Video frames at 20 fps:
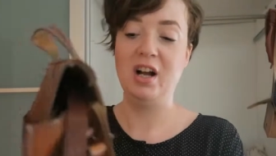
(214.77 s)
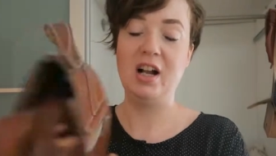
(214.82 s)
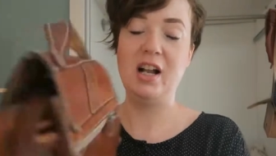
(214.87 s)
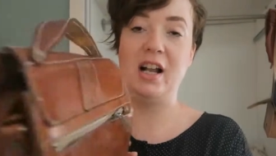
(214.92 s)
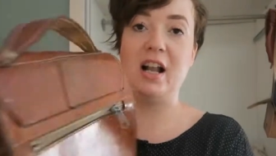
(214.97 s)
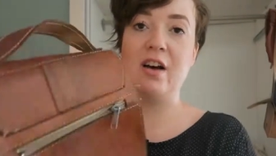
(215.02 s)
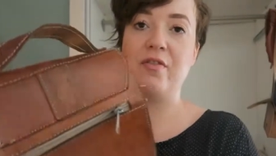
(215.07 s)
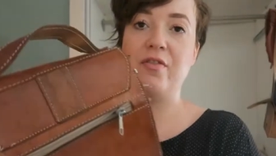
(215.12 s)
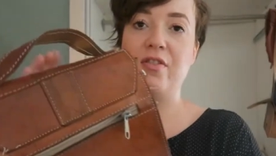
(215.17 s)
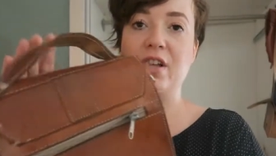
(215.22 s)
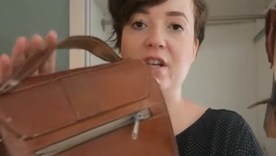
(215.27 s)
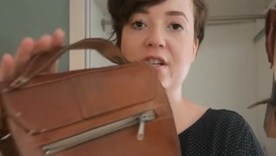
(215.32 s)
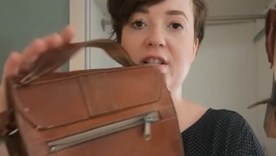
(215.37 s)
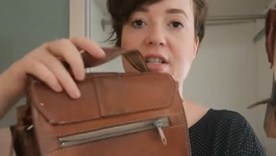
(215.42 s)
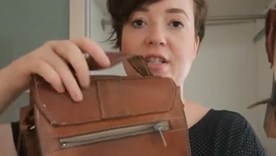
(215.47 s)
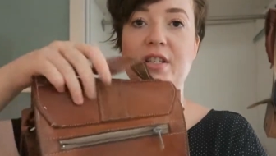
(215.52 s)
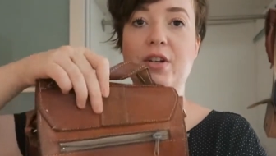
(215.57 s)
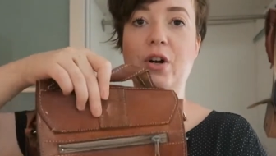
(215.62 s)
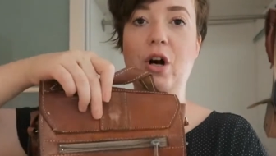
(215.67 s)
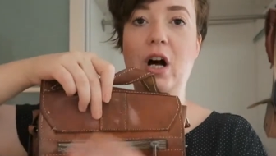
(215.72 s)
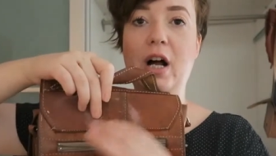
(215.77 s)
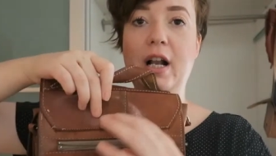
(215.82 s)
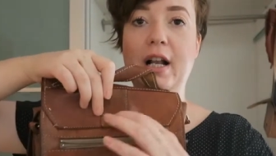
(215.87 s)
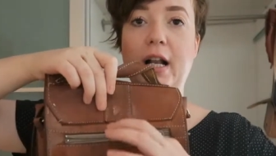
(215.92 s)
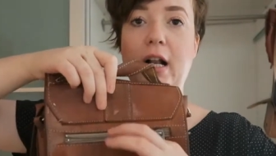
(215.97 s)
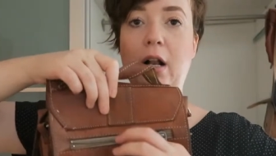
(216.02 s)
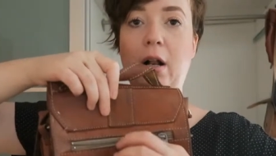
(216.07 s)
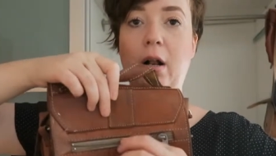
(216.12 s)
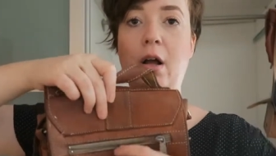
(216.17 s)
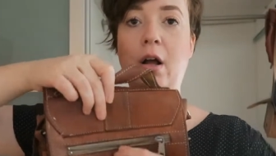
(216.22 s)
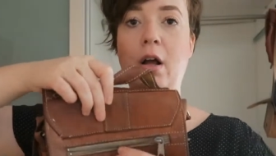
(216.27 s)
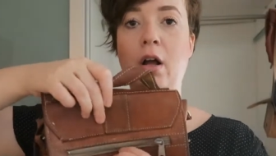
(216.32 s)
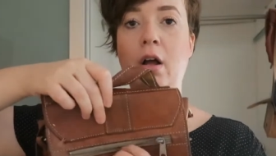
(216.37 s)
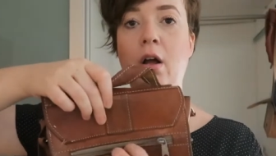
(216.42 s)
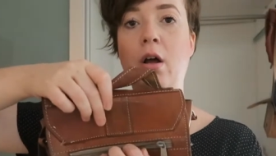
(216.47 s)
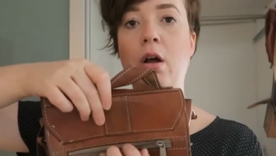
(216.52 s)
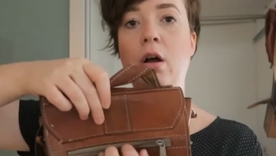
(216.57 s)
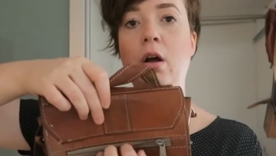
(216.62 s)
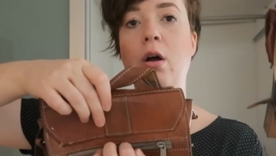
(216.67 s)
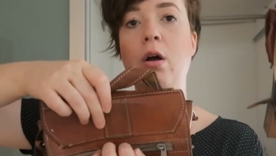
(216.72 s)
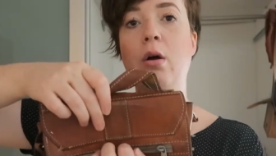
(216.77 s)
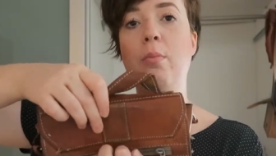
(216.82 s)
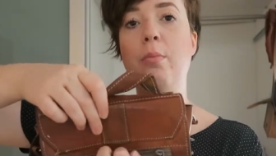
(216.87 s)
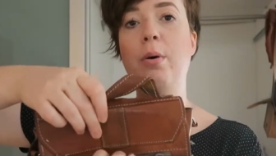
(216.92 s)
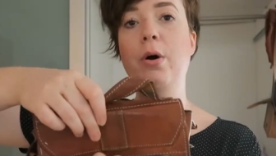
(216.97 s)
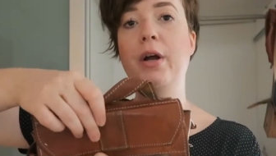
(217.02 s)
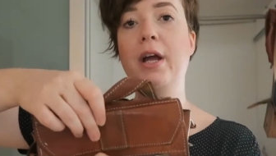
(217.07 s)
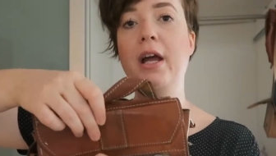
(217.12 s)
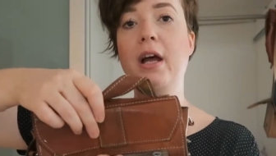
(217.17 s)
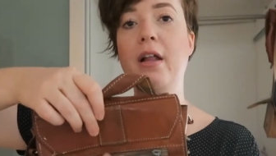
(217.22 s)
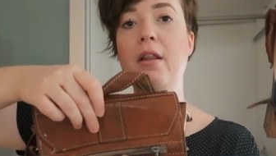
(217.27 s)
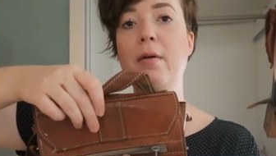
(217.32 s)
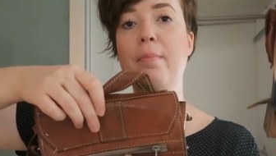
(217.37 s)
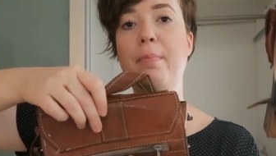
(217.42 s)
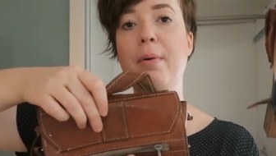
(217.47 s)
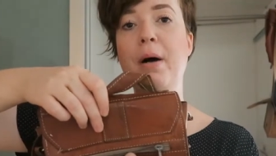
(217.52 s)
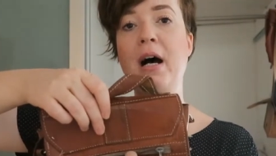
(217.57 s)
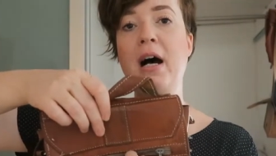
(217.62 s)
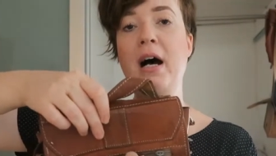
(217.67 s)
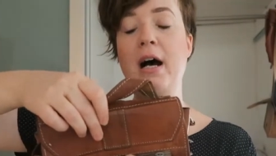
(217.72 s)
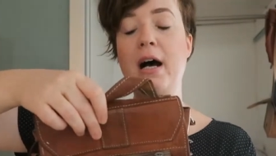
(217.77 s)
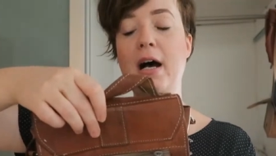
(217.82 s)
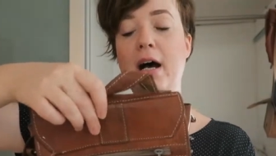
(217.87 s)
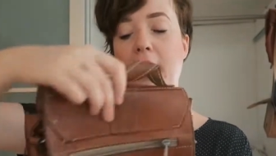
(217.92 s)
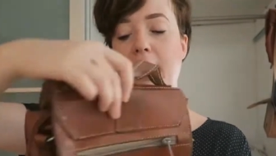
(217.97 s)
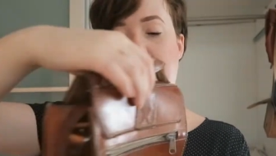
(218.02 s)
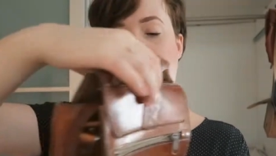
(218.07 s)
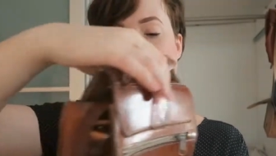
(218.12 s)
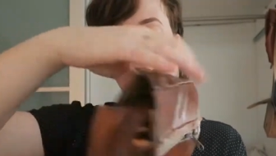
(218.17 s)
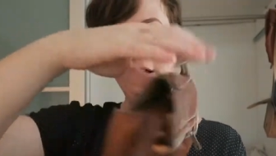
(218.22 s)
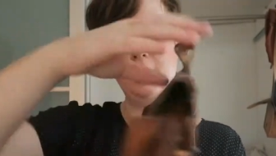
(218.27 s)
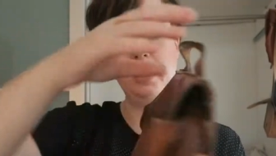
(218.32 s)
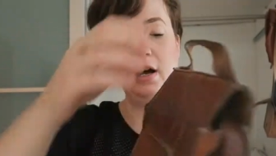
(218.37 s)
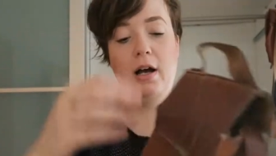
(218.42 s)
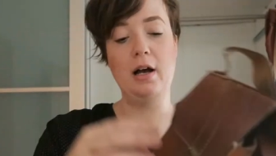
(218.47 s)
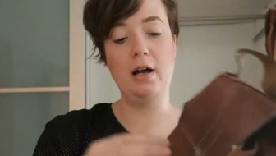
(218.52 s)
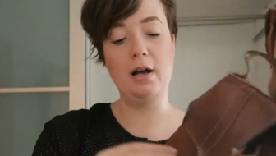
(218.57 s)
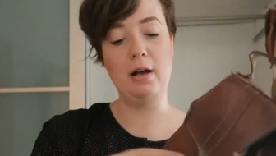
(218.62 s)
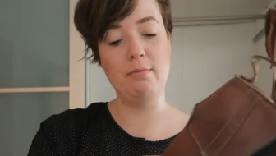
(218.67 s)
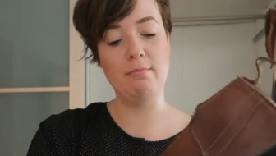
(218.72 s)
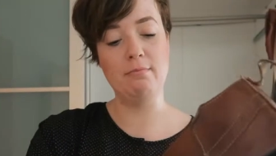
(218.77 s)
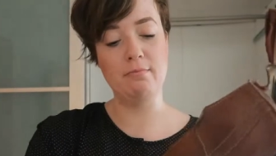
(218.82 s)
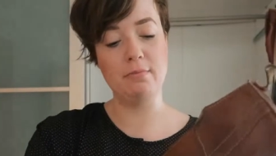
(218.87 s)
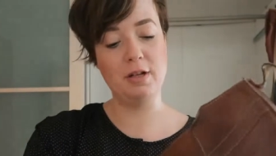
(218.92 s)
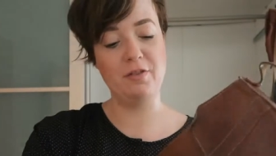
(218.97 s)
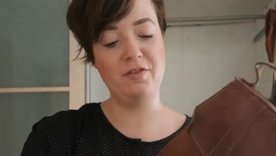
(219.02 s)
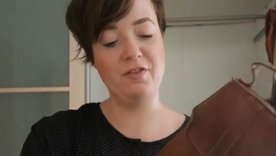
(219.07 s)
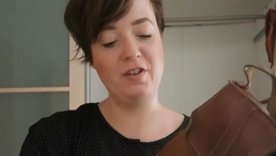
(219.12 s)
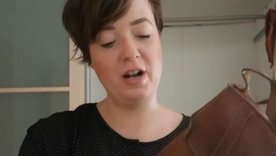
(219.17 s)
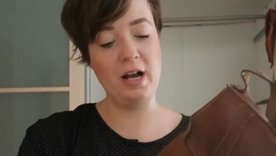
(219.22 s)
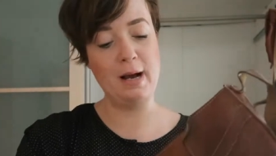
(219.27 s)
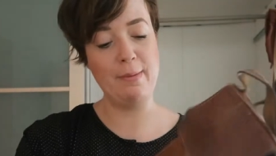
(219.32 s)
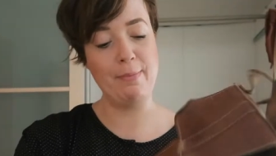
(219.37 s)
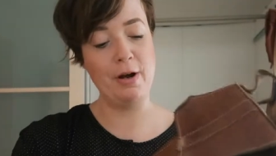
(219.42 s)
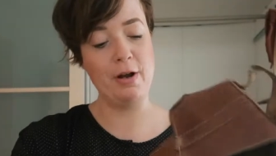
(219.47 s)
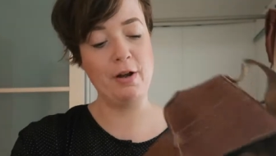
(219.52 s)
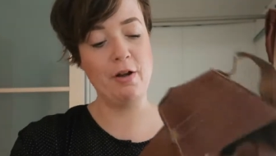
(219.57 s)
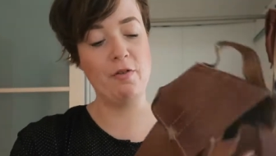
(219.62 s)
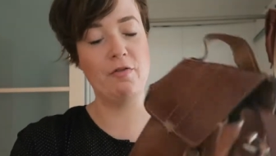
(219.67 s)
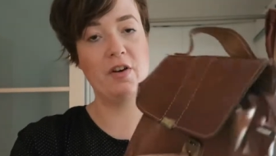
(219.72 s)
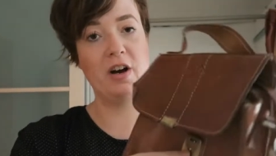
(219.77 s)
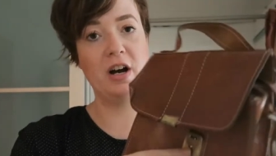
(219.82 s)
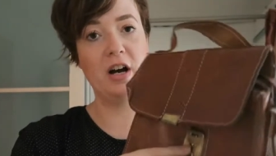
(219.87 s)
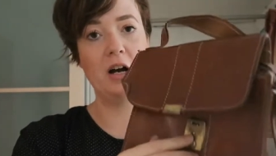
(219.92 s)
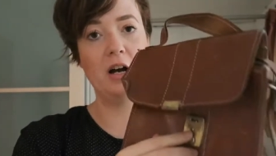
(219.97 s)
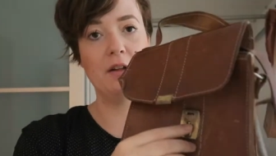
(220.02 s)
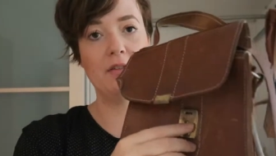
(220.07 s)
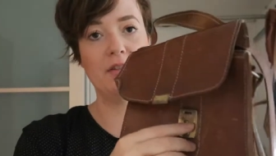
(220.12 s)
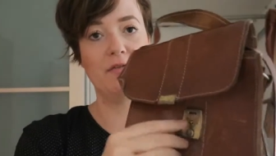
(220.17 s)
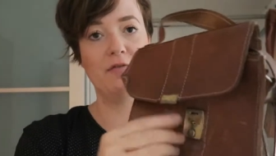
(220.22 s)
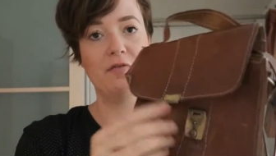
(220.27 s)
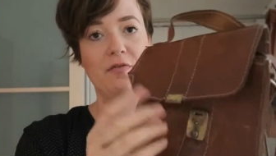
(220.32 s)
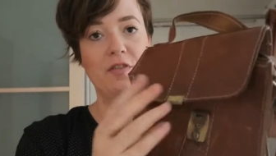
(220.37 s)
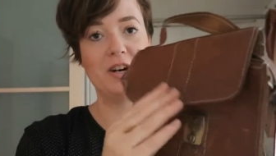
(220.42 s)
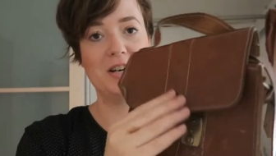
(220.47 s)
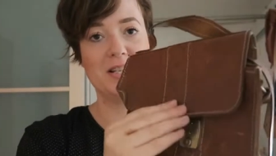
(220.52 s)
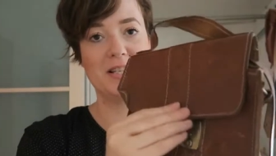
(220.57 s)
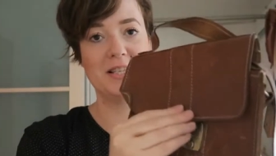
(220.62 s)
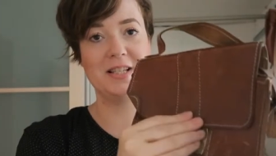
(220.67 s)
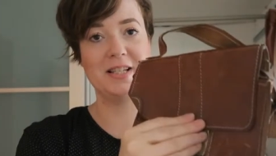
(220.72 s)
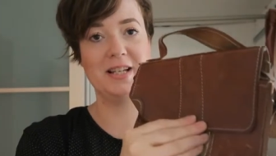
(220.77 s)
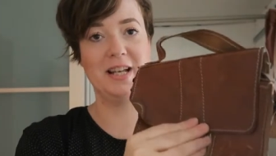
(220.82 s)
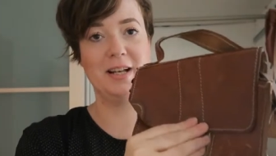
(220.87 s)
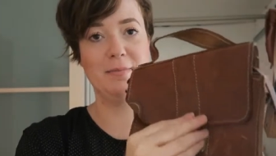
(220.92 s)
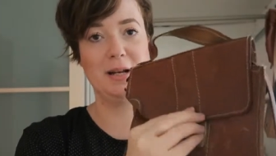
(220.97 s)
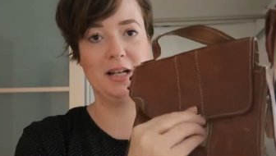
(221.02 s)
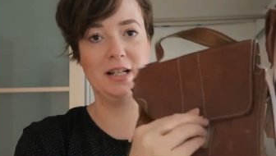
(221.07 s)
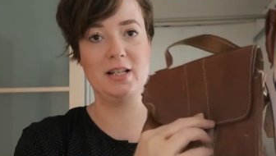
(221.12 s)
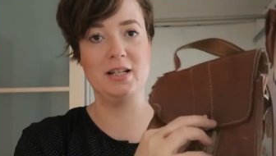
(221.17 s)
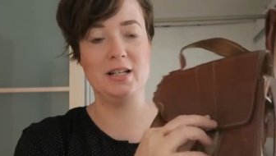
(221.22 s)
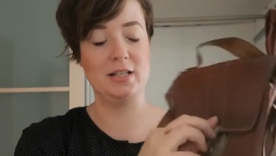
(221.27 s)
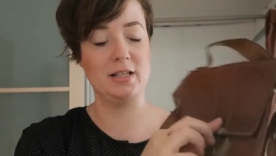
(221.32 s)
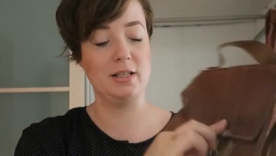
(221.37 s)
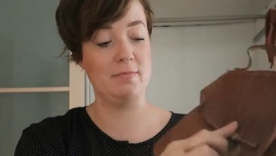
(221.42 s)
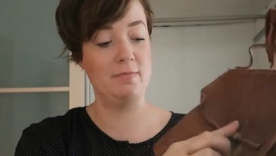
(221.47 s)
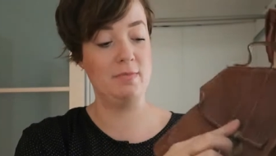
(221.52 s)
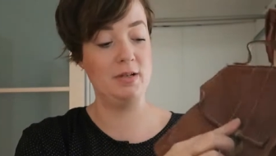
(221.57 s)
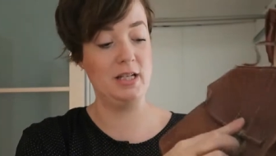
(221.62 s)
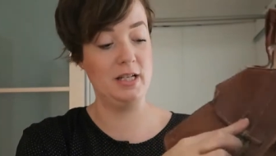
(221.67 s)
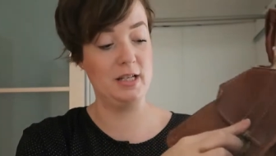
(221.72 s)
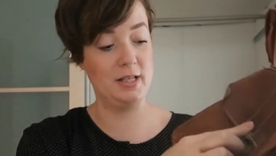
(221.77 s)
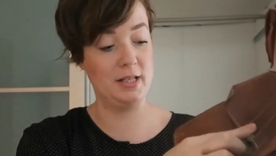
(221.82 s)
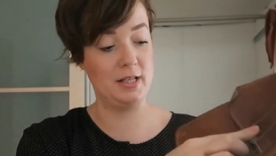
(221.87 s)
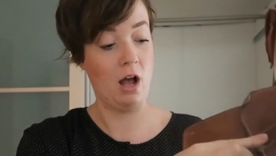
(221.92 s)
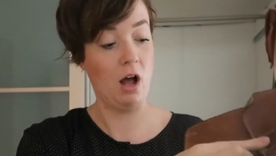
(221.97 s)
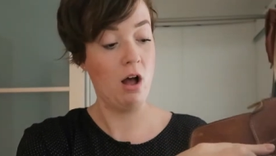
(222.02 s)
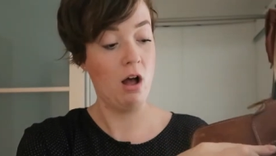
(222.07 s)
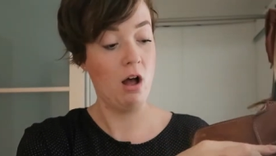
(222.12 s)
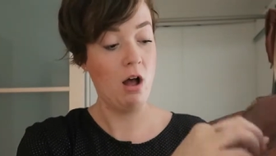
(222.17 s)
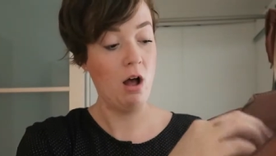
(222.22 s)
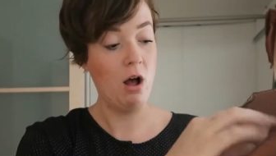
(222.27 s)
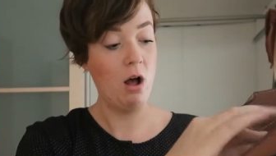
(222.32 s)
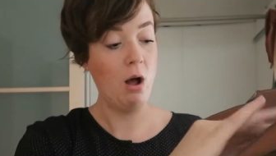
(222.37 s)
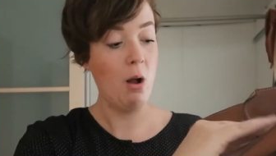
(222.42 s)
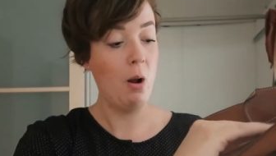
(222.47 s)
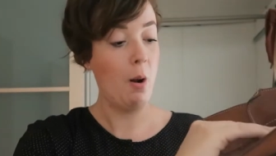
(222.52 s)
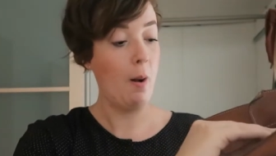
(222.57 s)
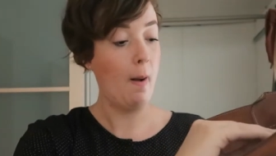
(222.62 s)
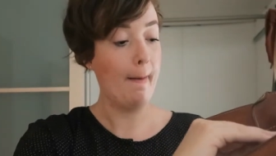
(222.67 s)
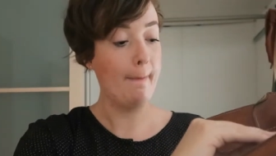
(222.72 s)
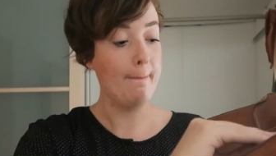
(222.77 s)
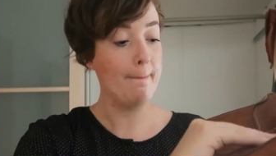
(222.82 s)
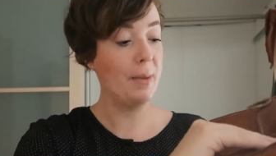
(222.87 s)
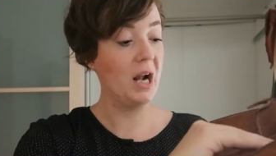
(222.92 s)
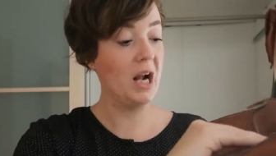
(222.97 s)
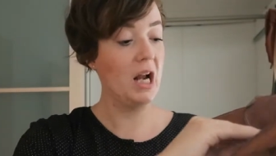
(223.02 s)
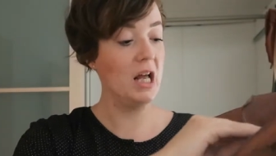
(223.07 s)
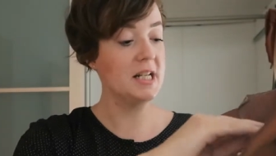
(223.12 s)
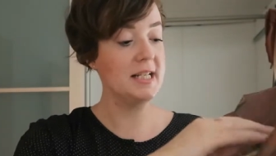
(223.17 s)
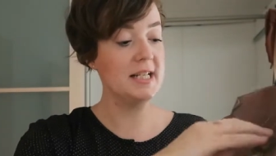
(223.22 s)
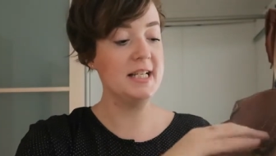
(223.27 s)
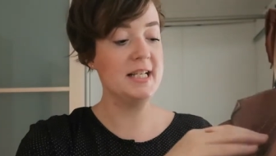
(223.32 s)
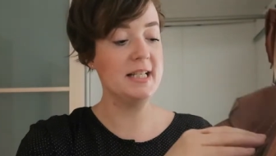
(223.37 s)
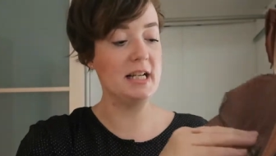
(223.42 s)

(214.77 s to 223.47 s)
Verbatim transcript: Love this. It's got a little pocket at the back, the flap over, the fastening mechanism is bloody